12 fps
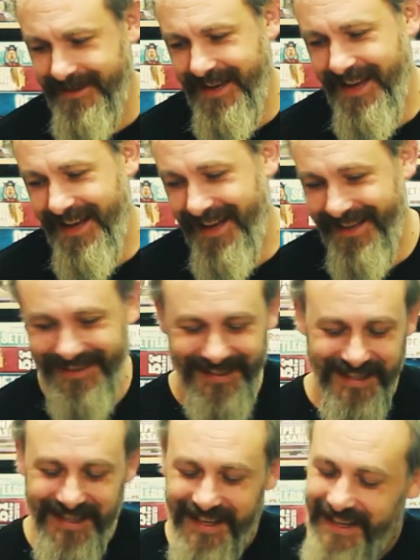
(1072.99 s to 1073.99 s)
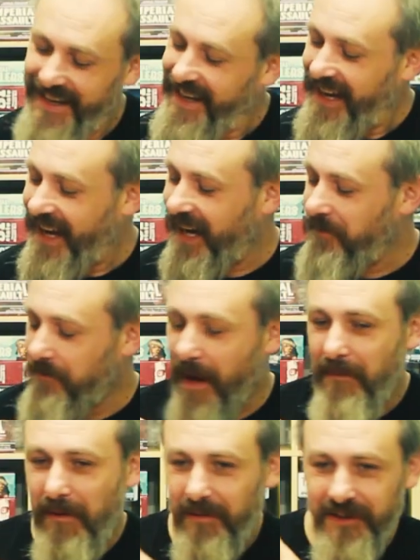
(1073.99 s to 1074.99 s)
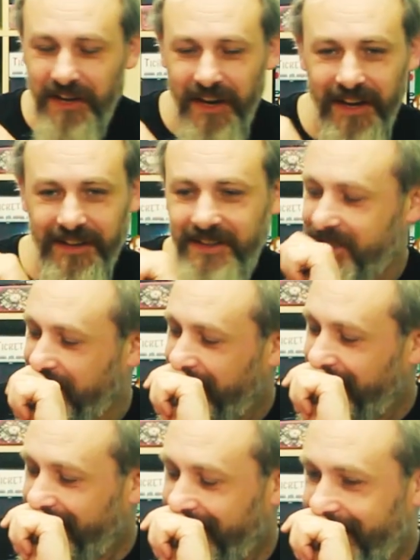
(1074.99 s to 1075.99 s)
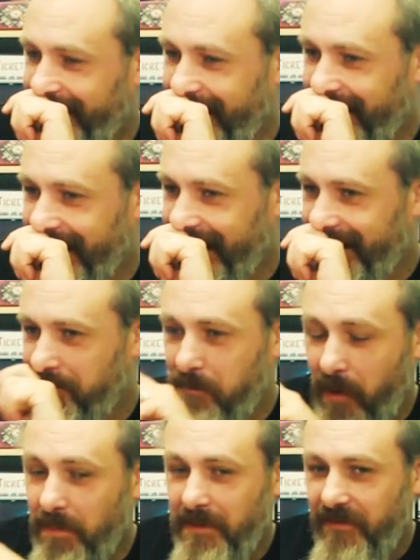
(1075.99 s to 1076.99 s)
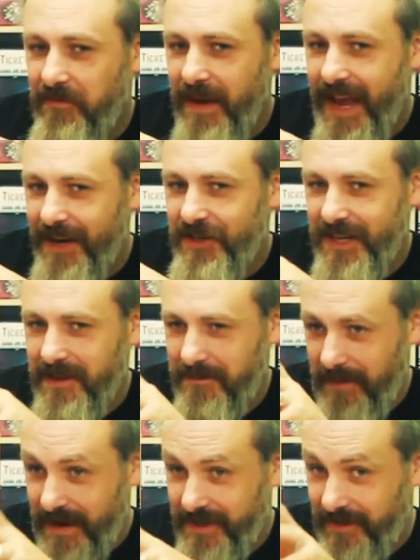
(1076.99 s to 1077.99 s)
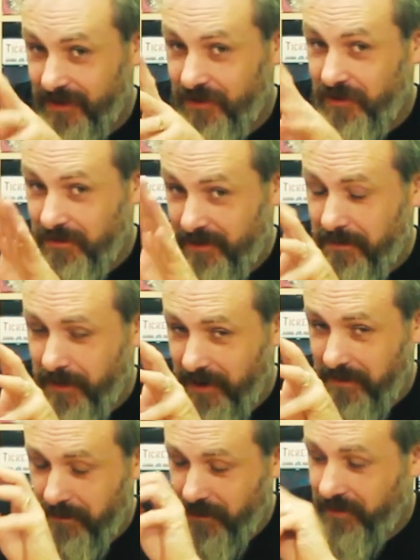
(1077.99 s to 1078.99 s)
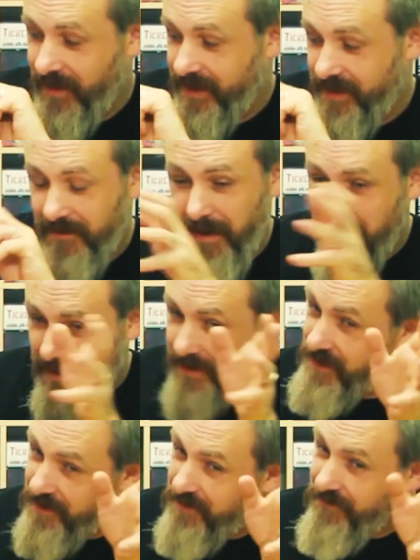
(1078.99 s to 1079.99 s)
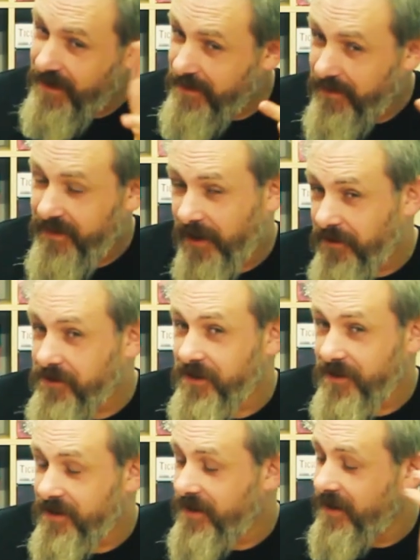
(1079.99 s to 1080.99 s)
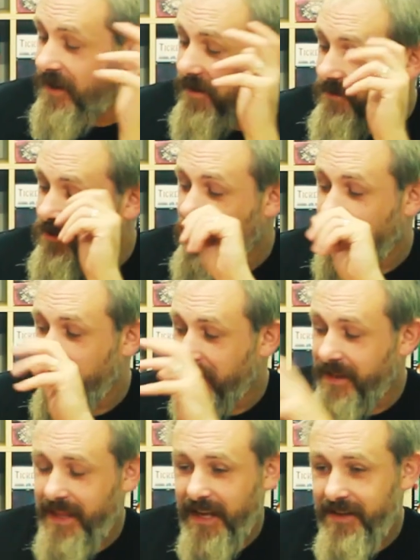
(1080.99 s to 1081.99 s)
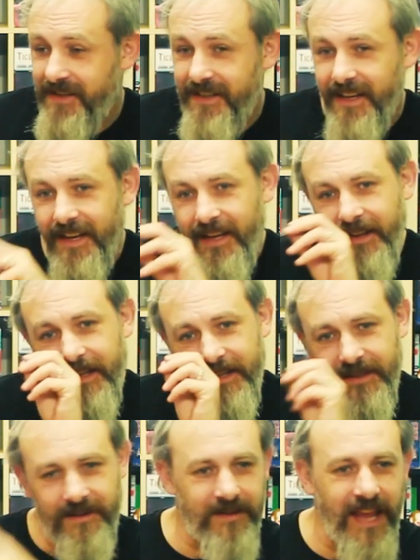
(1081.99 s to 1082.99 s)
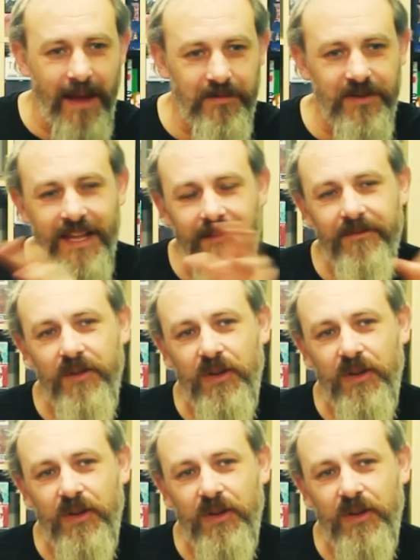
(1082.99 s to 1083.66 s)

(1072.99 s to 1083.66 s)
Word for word: um, Batman Returns. Uh, probably for me, actually, the best of the two Tim Burton movies. The Batman's great with Nicholson's um, Joker, but this captures that